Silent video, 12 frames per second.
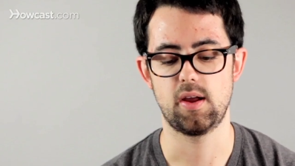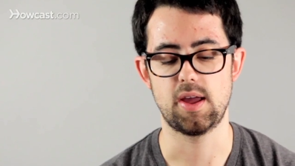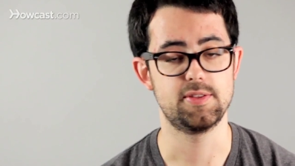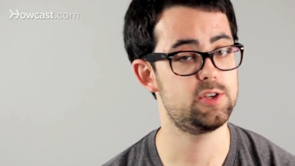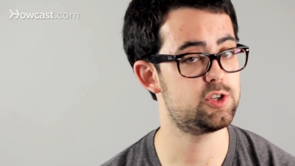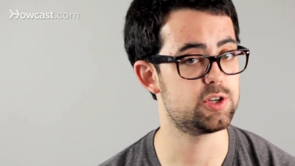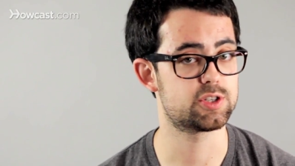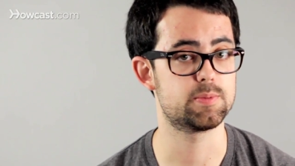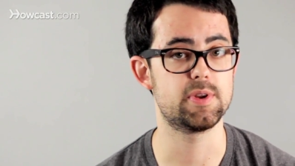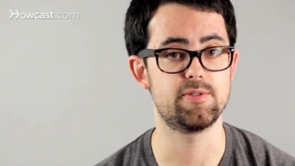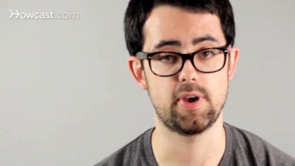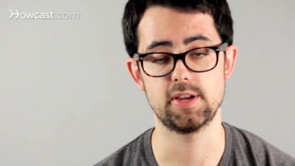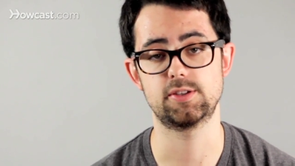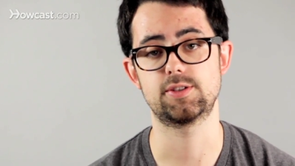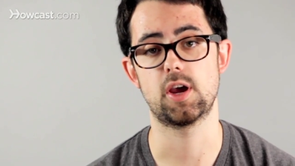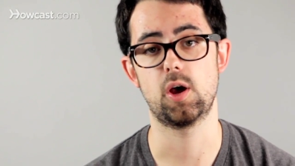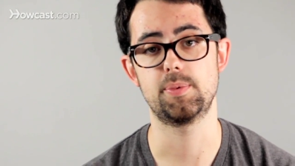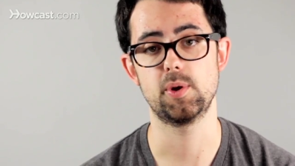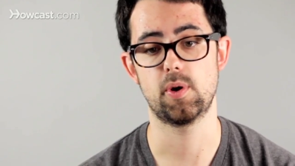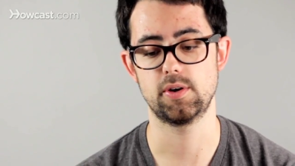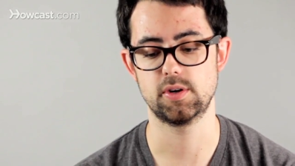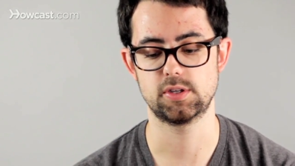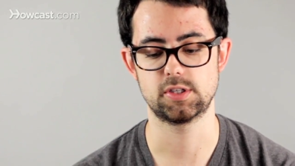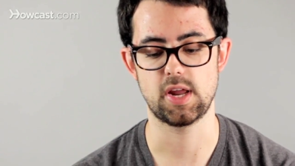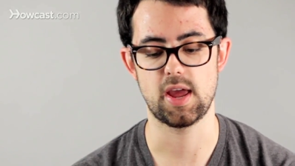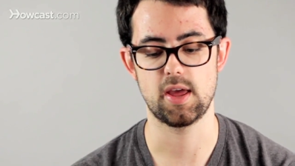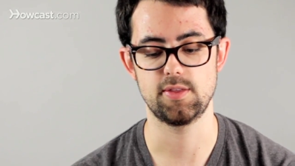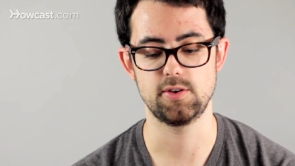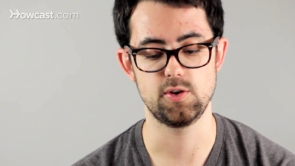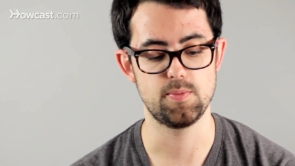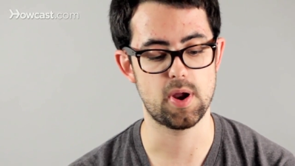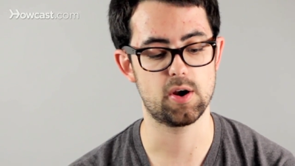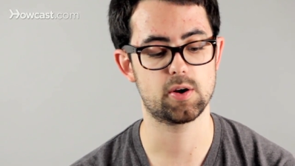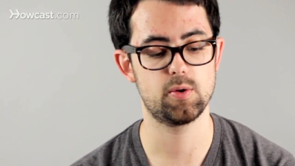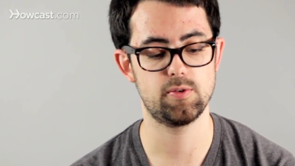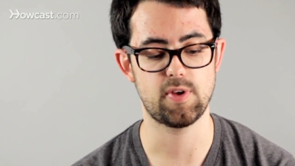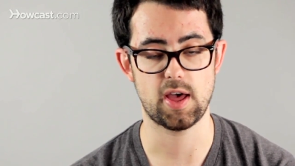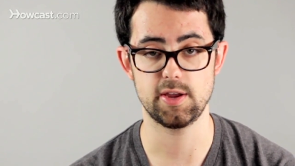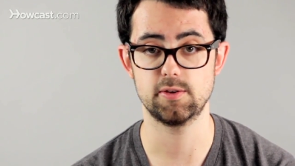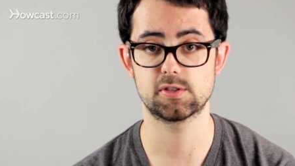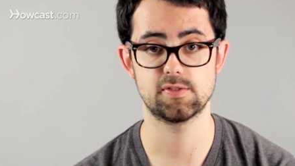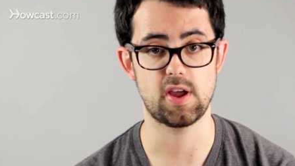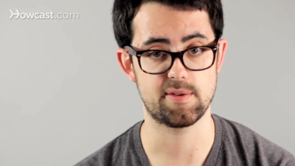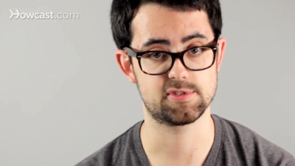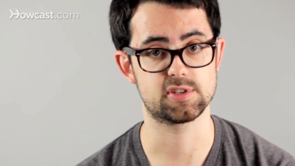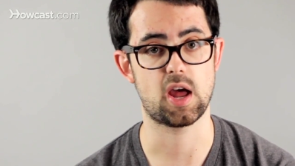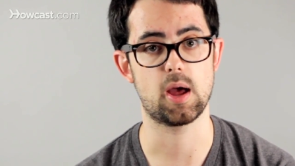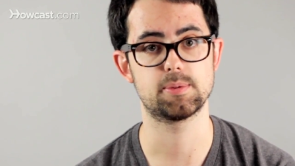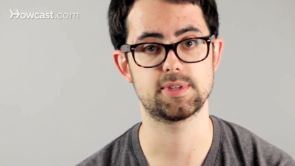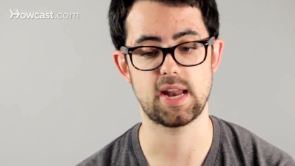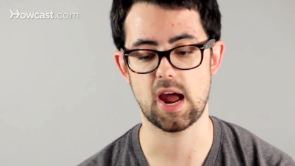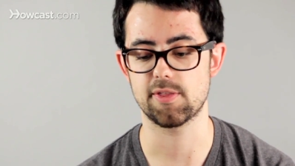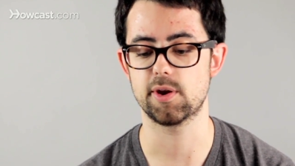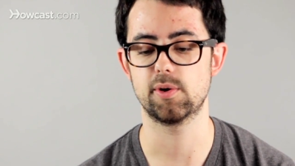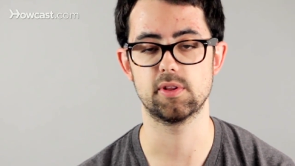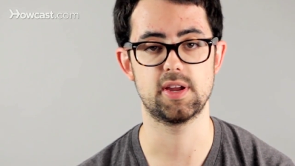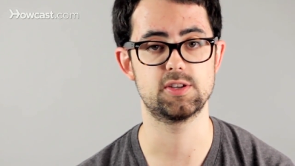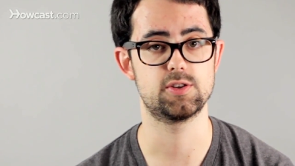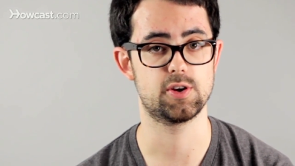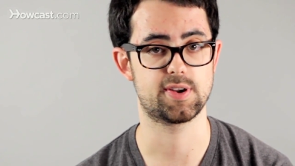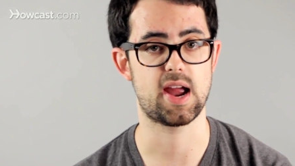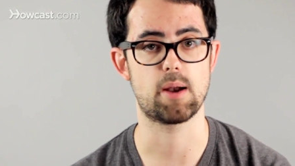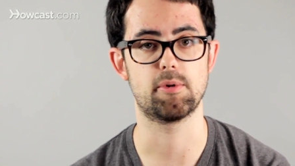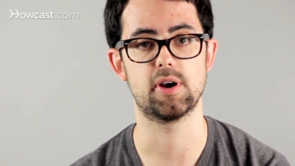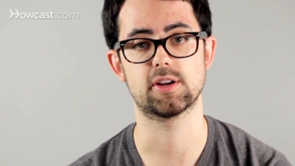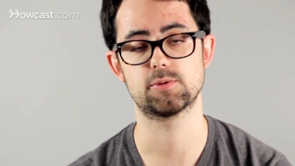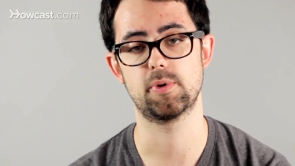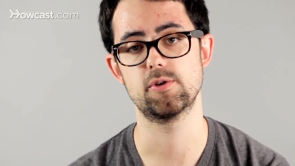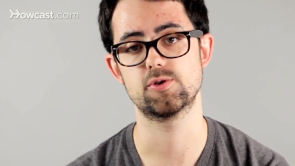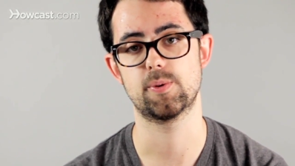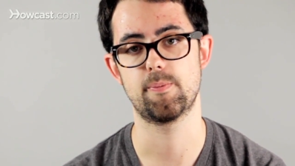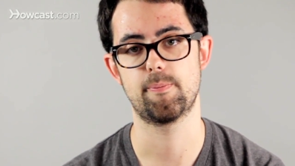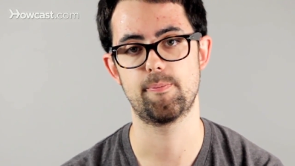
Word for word: And this is just some advice to help you understand the numerical values of f-stops and how they relate to your camera and exposure.